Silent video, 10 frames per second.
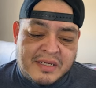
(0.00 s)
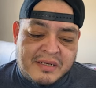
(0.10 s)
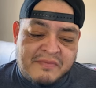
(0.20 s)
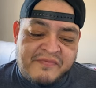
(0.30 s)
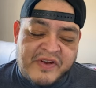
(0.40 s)

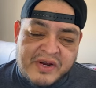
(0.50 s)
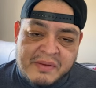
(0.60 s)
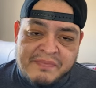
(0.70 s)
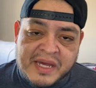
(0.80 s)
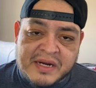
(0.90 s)
Very
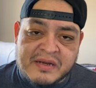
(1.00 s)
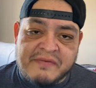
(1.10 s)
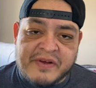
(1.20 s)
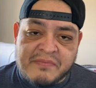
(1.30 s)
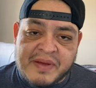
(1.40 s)
competitive,
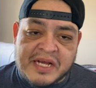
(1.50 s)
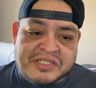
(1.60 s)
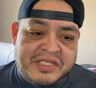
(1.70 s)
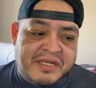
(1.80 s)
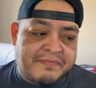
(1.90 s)
very
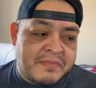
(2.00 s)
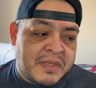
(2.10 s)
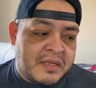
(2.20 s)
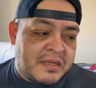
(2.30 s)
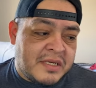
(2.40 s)
passionate.
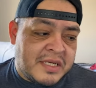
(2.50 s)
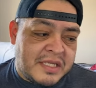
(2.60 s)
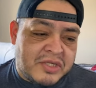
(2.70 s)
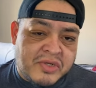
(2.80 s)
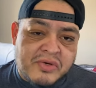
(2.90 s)
The
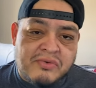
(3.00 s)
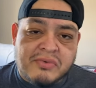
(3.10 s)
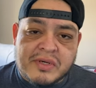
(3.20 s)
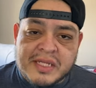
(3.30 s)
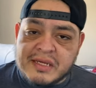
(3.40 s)
dude
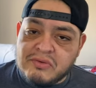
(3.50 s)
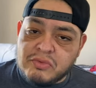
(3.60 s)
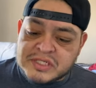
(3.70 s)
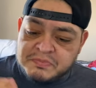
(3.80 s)
was